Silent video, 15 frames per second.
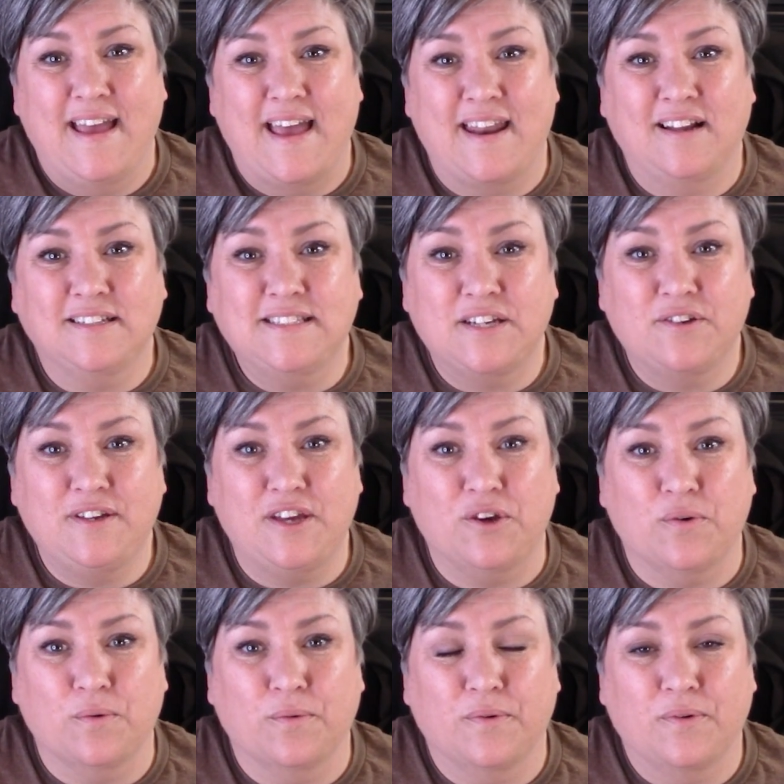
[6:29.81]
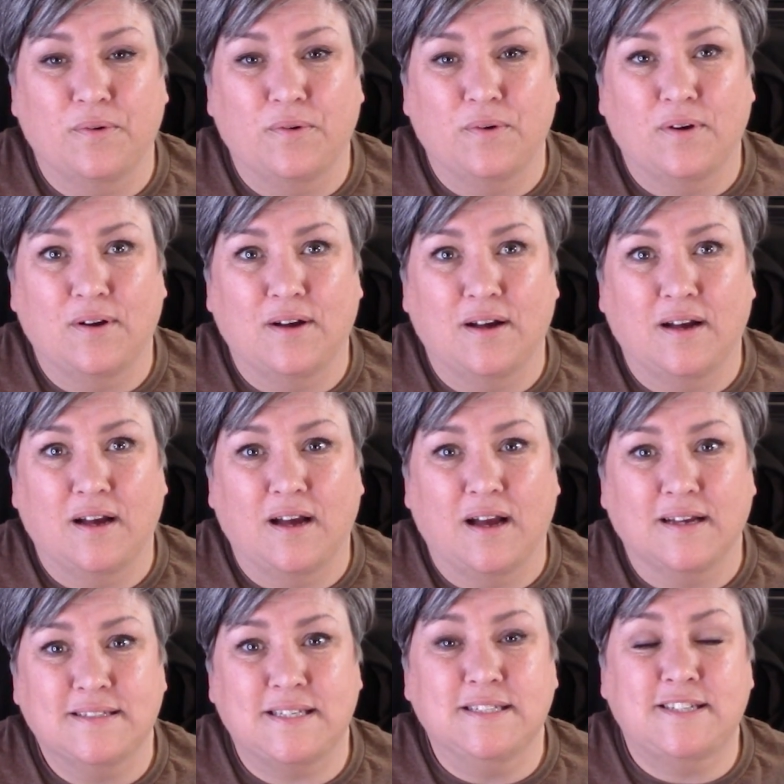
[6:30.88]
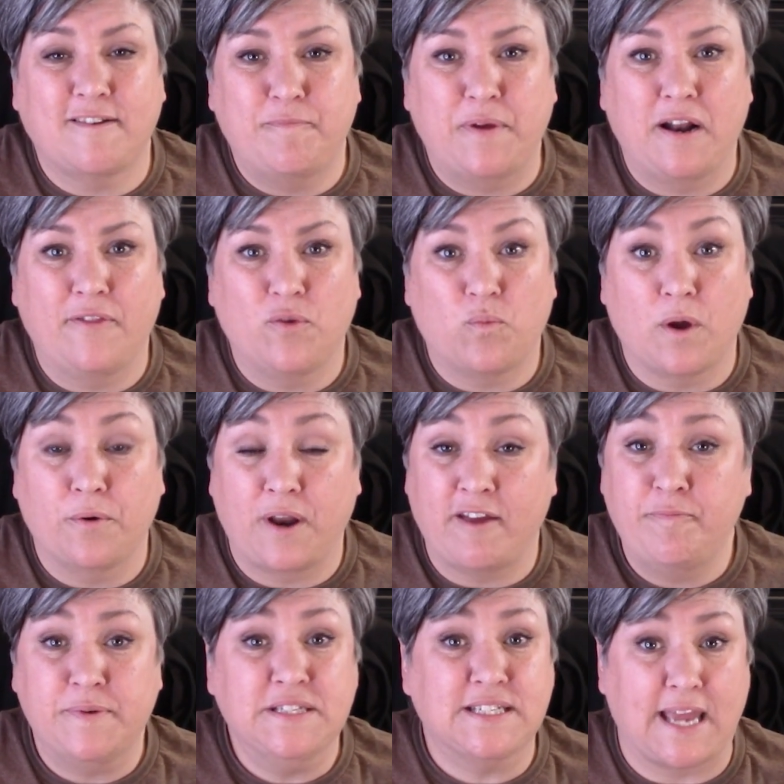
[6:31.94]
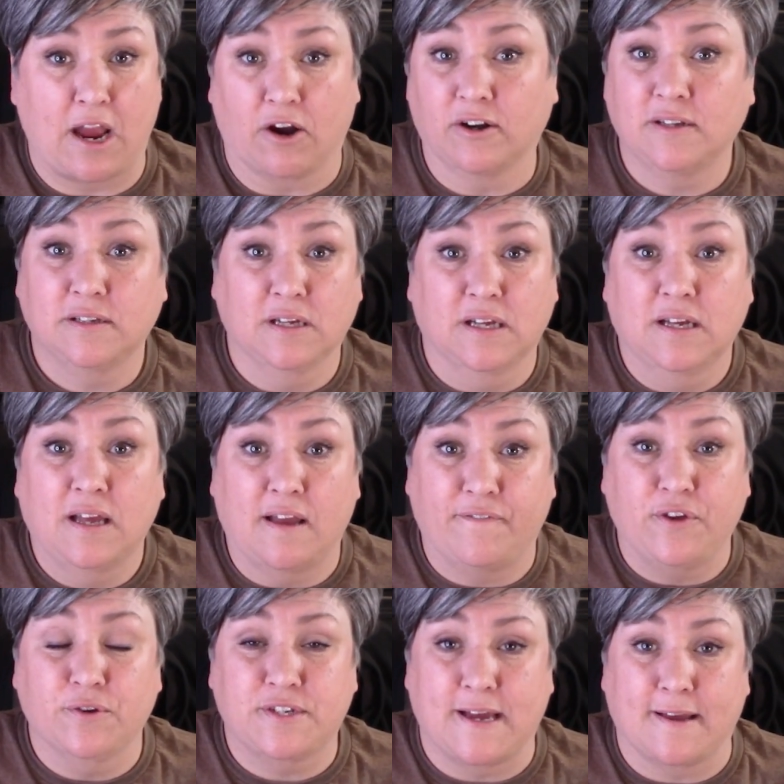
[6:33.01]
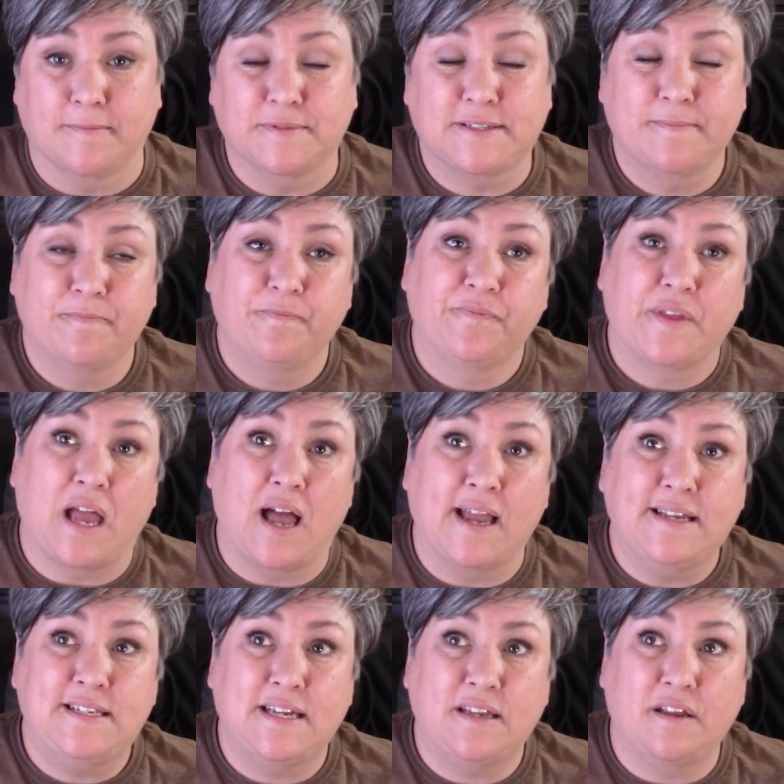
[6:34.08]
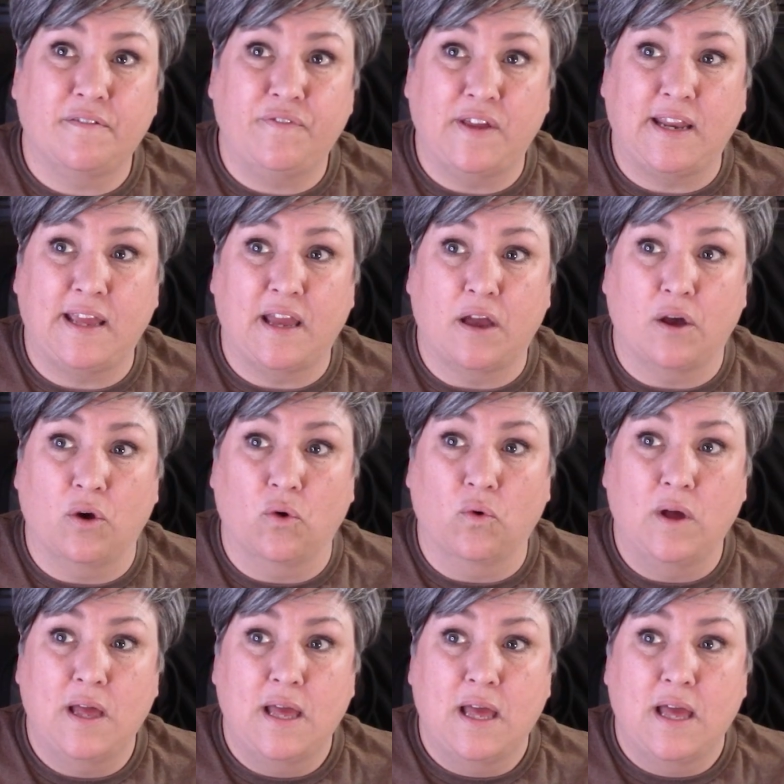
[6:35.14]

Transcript: And I'll tell you, since I've been on the road, I've been scared a few times. I did a video